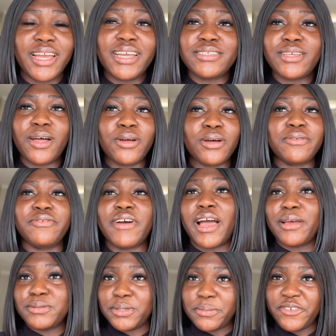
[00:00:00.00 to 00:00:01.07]
It's all good
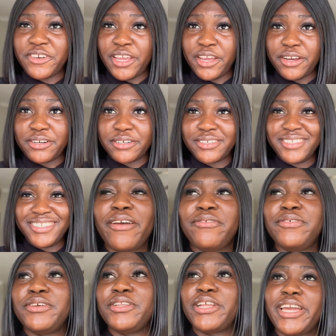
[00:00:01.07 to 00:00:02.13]
vibes over here. I
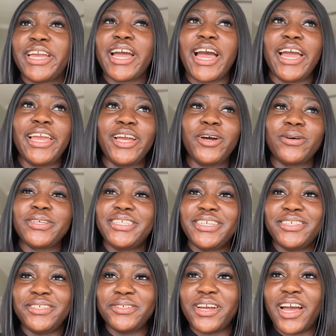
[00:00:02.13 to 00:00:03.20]
feel like I
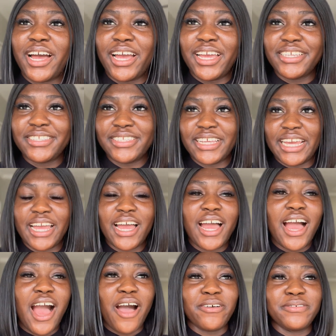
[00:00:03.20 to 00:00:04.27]
ghosted you guys like
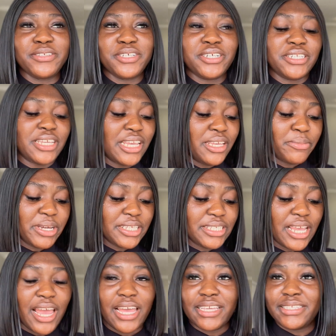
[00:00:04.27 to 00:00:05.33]
after taking my
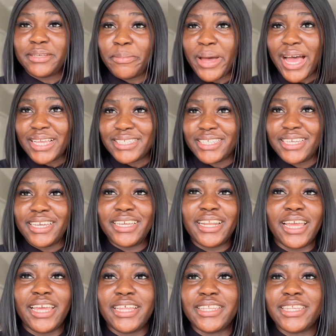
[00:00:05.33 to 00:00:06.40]
test and passing
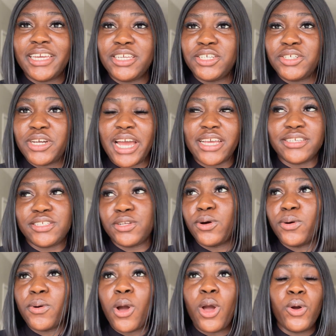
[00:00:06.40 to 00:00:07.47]
and letting you guys
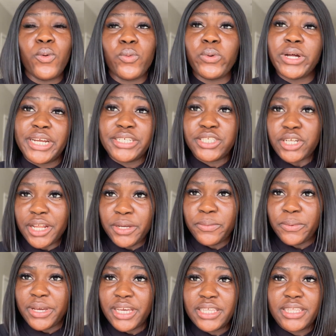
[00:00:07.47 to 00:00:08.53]
know what I studied
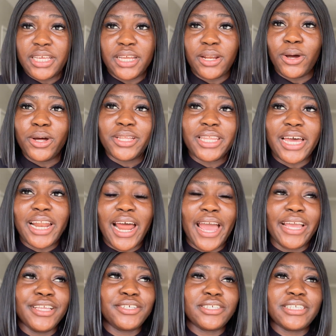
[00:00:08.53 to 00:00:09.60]
with and all that.
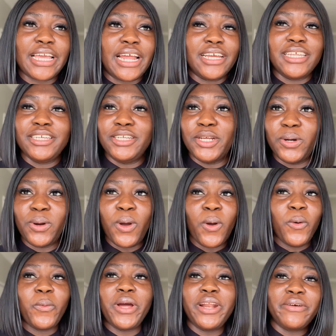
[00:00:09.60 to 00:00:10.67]
I just kind of,
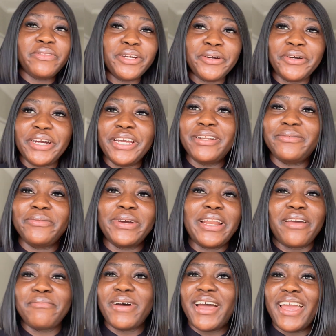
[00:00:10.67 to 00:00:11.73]
went off the grid, went
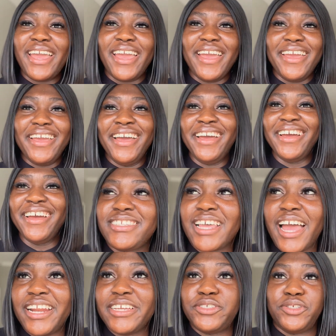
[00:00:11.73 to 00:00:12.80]
MIA.
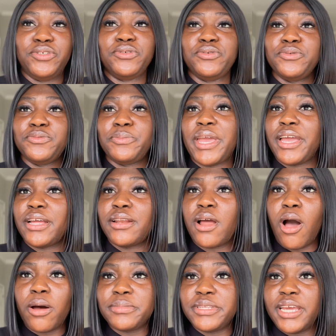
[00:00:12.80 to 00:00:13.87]
Decided to make an
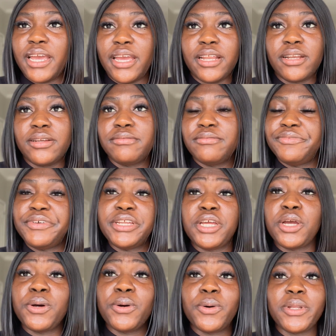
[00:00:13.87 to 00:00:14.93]
update
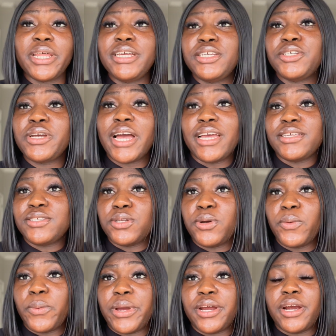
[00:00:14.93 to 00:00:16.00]
video letting you guys know
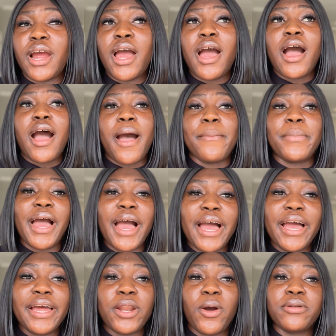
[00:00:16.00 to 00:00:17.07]
where I'm
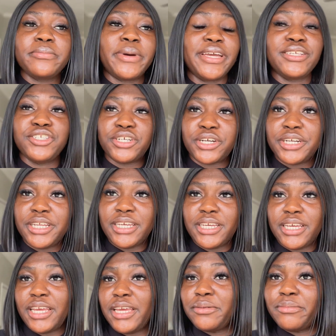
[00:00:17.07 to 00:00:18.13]
at on my
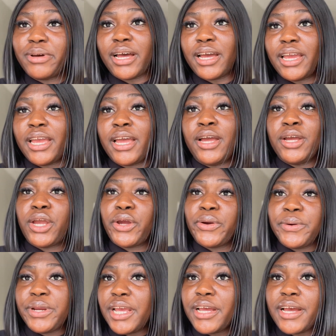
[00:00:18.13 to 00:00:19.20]
journey in my
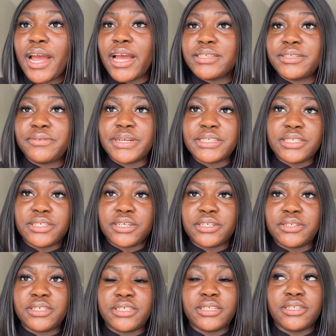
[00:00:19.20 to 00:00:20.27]
career as a registered
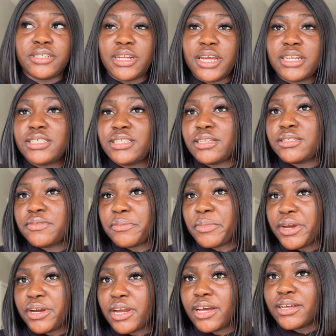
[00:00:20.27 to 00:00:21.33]
nurse in the United States of
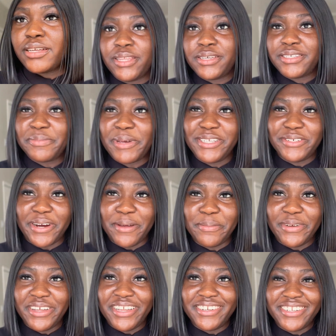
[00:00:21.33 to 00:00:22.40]
America. I lost my
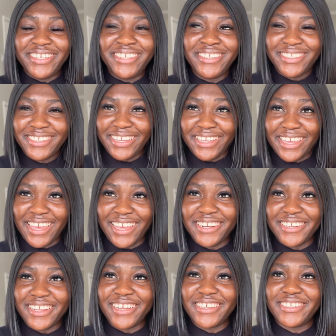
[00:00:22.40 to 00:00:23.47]
tripod in
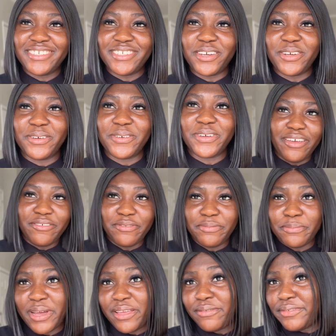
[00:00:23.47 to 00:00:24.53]
Canada, so if
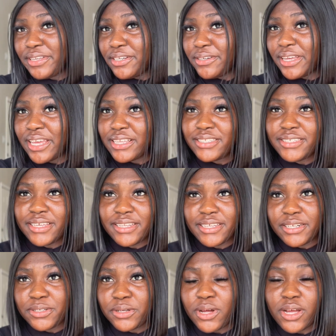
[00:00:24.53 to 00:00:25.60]
my video gets a
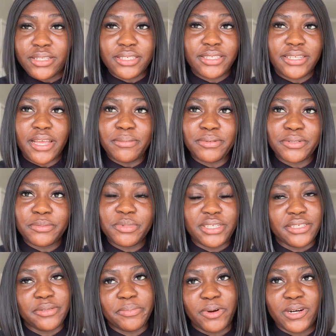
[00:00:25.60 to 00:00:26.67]
little unstable,
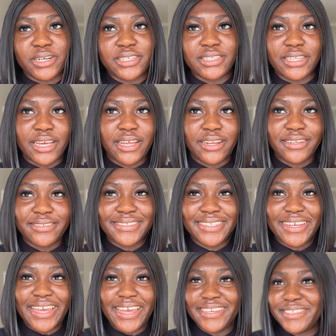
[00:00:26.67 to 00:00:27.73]
please pardon that,
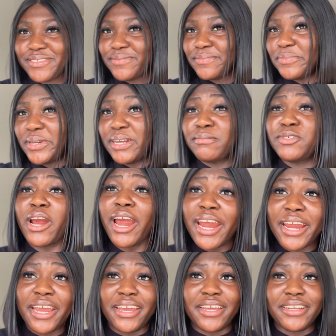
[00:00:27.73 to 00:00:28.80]
okay? But I'm
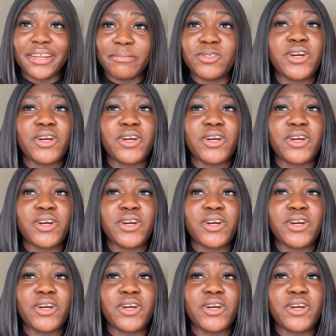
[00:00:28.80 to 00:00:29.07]
trying.